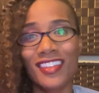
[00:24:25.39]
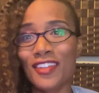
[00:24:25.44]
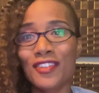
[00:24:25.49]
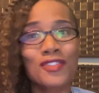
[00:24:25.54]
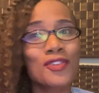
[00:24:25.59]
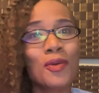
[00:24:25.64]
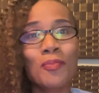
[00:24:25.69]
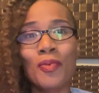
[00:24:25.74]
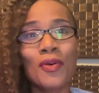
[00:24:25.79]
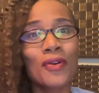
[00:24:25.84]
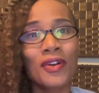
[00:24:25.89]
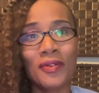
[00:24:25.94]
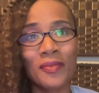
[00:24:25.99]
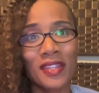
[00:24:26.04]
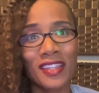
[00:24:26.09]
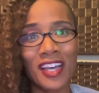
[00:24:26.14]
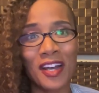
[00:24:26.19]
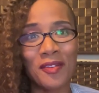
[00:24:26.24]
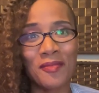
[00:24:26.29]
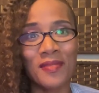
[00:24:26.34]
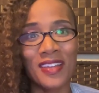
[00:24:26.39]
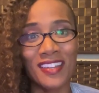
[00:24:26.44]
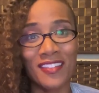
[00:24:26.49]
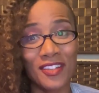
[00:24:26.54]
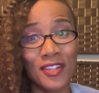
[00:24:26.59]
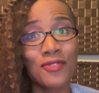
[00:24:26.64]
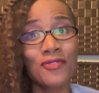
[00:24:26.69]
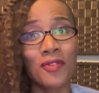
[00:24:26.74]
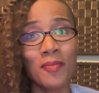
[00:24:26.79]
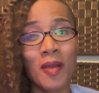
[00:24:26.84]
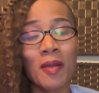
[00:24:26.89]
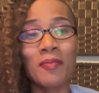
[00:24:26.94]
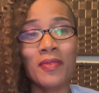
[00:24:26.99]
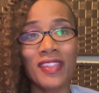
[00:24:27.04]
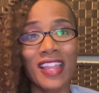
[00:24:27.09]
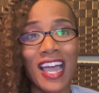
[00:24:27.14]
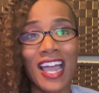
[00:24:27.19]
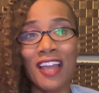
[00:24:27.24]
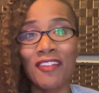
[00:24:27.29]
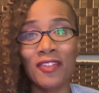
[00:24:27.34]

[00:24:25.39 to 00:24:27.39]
There's no porn without me. You remember that.